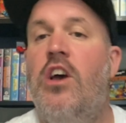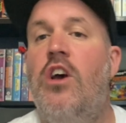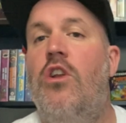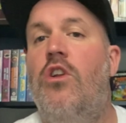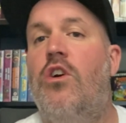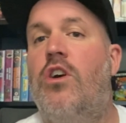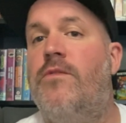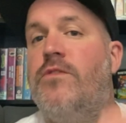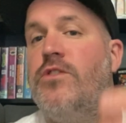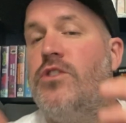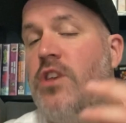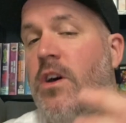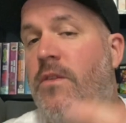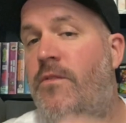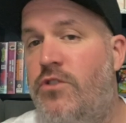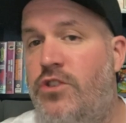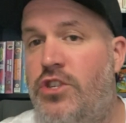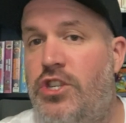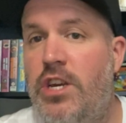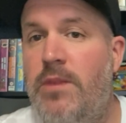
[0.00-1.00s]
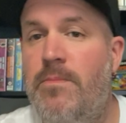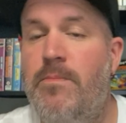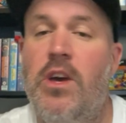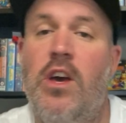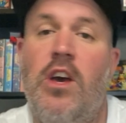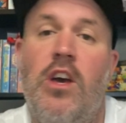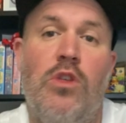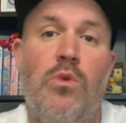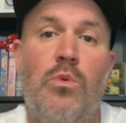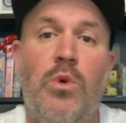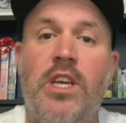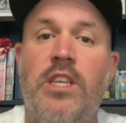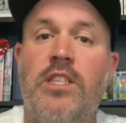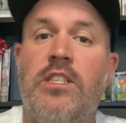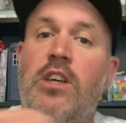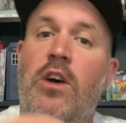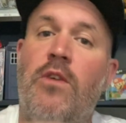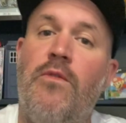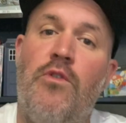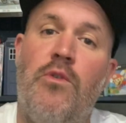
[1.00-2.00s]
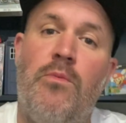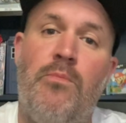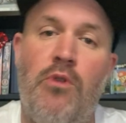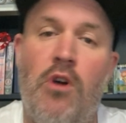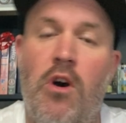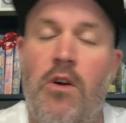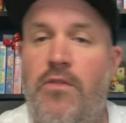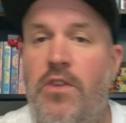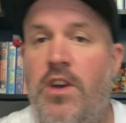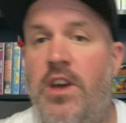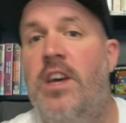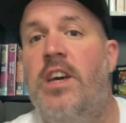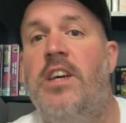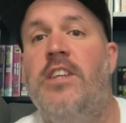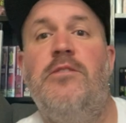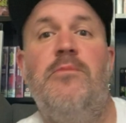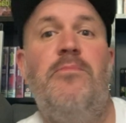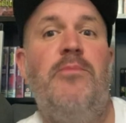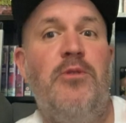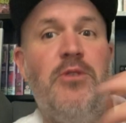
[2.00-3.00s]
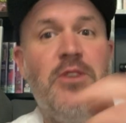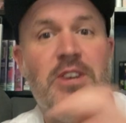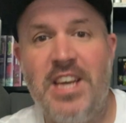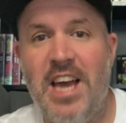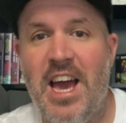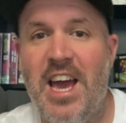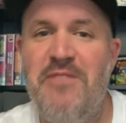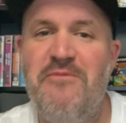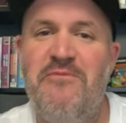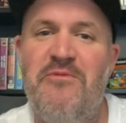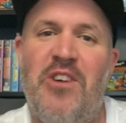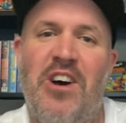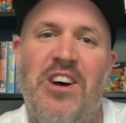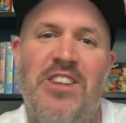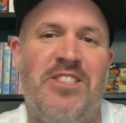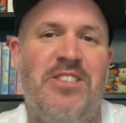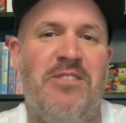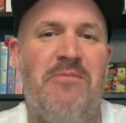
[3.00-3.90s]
looking for stuff for cheap that we can sell for a profit to build a game fund to